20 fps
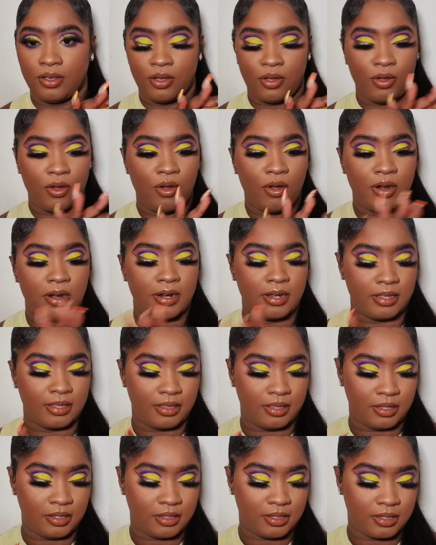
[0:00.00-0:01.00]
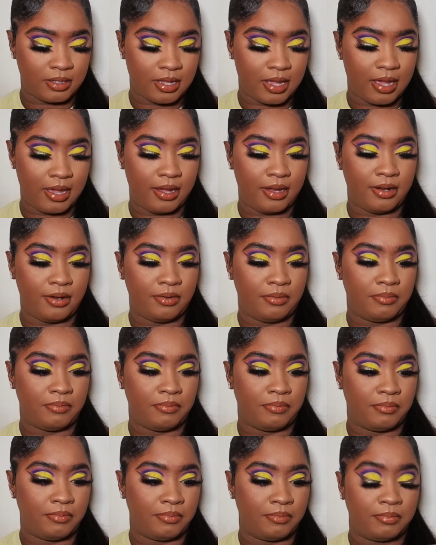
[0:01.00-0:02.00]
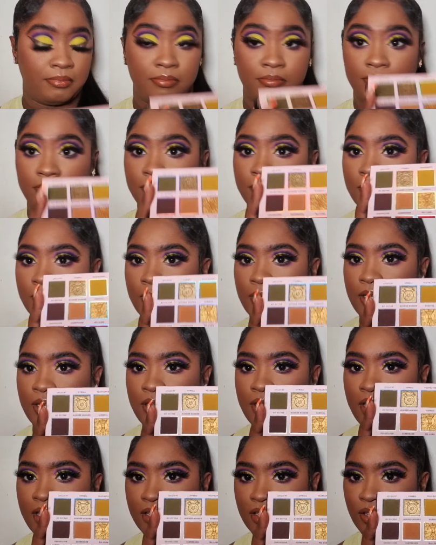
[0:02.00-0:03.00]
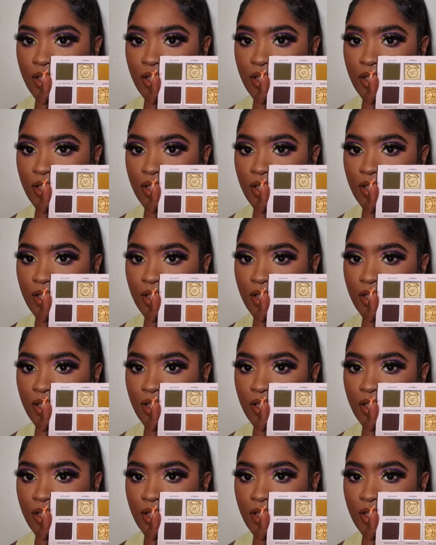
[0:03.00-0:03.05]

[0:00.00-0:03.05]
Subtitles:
on this side. Yes,